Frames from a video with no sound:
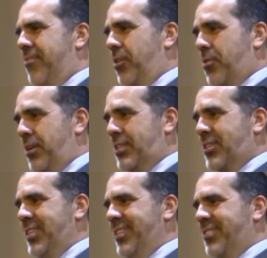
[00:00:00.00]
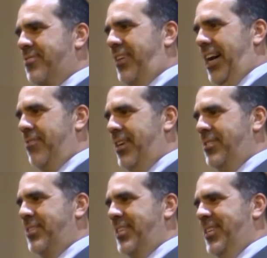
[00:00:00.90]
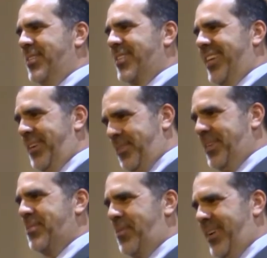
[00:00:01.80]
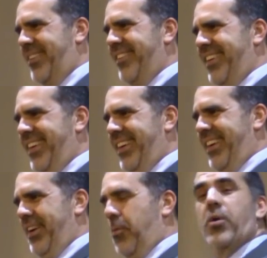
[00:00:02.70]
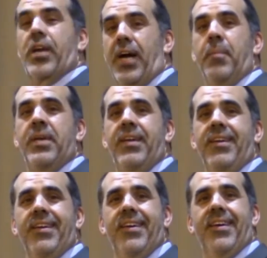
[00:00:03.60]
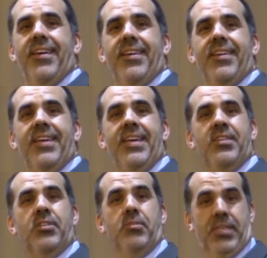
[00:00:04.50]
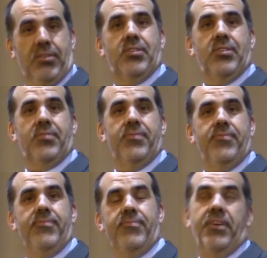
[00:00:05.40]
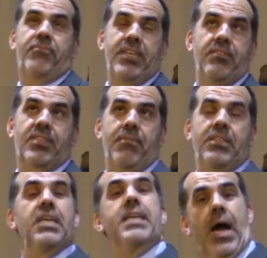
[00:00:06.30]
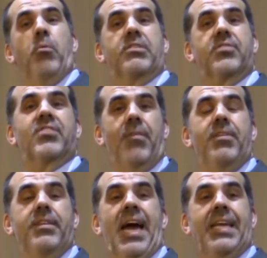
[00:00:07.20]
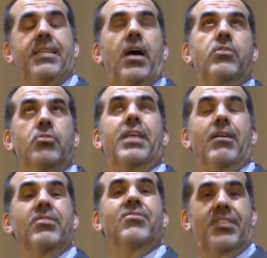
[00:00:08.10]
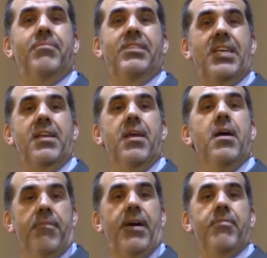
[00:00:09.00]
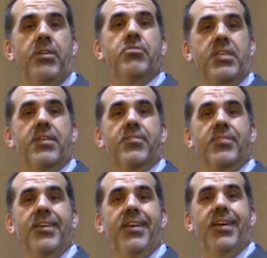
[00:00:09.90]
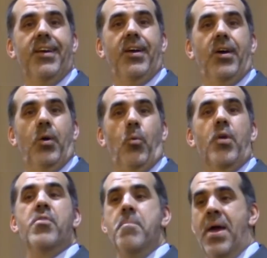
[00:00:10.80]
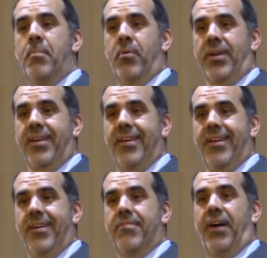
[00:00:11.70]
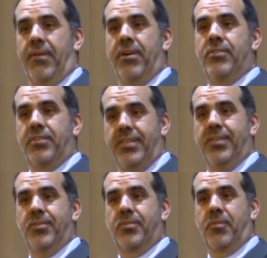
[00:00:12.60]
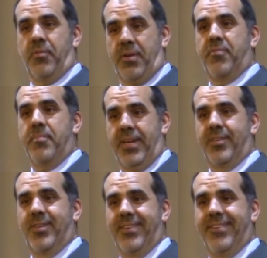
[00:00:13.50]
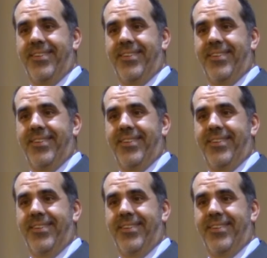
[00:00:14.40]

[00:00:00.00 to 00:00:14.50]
For Christians five hundred years later as well. We're coming into, this is fifteen seventeen, now it's two thousand seventeen, five hundred years. We're remembering five hundred years of the Reformation.